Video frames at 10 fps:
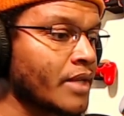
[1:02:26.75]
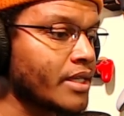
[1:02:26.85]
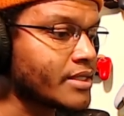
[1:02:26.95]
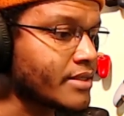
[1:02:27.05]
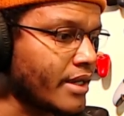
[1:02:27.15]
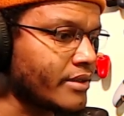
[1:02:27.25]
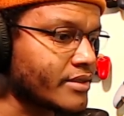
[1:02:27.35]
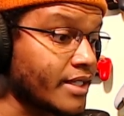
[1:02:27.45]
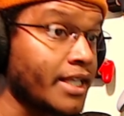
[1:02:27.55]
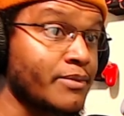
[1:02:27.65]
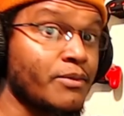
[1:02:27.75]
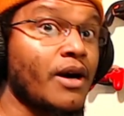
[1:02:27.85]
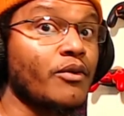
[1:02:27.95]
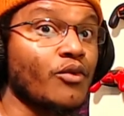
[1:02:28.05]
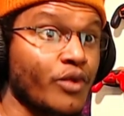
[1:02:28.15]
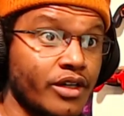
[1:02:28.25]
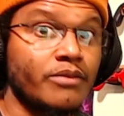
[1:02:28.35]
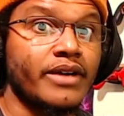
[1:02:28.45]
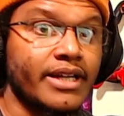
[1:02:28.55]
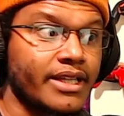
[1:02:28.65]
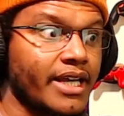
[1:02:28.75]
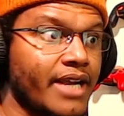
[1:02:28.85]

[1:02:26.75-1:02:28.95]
sales, and then tomorrow real money that